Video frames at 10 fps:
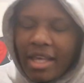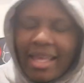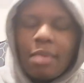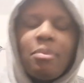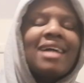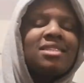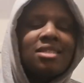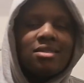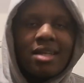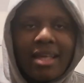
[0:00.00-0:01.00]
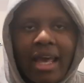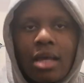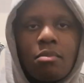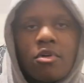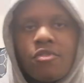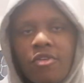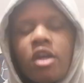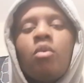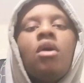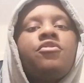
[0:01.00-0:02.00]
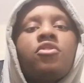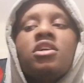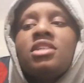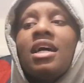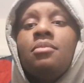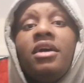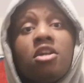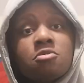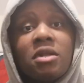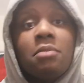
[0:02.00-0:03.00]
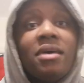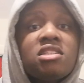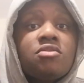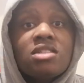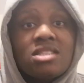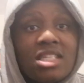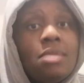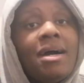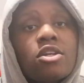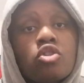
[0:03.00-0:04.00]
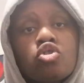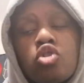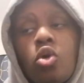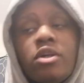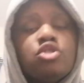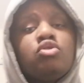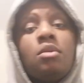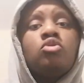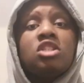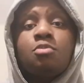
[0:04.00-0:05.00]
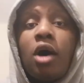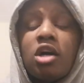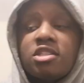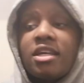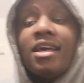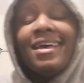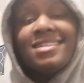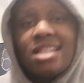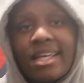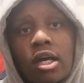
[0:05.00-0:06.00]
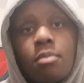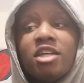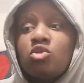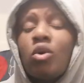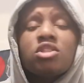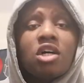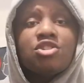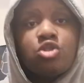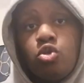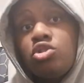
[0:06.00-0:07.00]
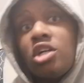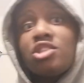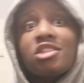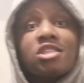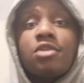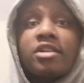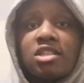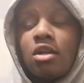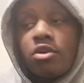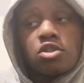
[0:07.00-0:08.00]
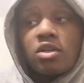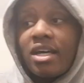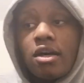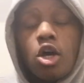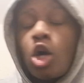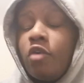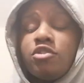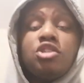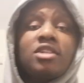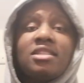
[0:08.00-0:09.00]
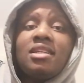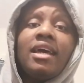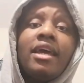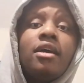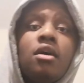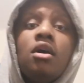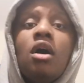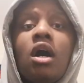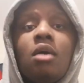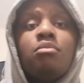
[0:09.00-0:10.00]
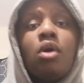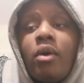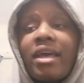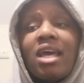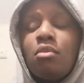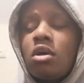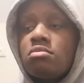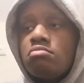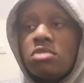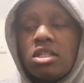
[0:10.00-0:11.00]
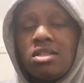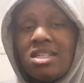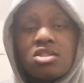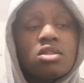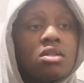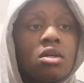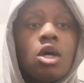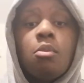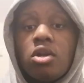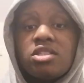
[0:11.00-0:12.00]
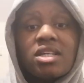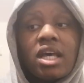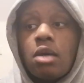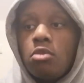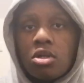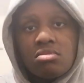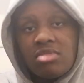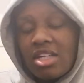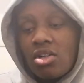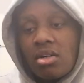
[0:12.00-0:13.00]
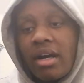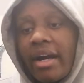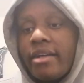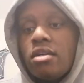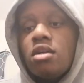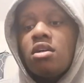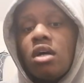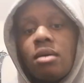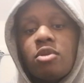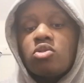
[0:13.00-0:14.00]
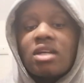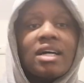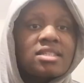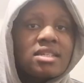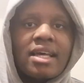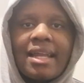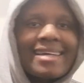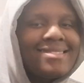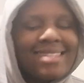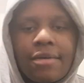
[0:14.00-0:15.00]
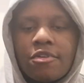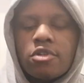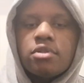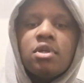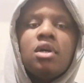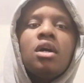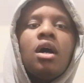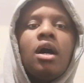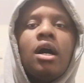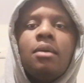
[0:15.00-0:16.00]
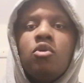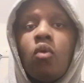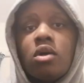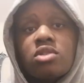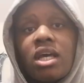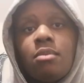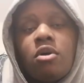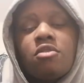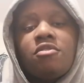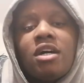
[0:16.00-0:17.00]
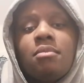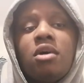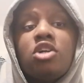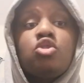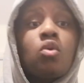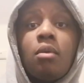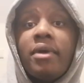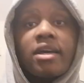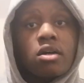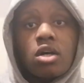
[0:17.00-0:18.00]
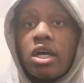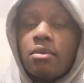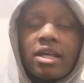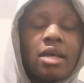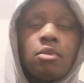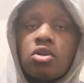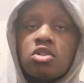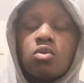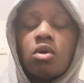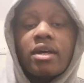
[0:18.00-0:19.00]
he impacted the game very well for us and made us play better as a team, had control, his dribbles, his passing, his link-up plays, one touch, two touch, etc., etc. So yeah, Kovacic gets an 8. Broa came on, did decent. Pulisic came on, did all right. Those guys can get like a 7. Who else came on, fam? Chukwuemeka came on as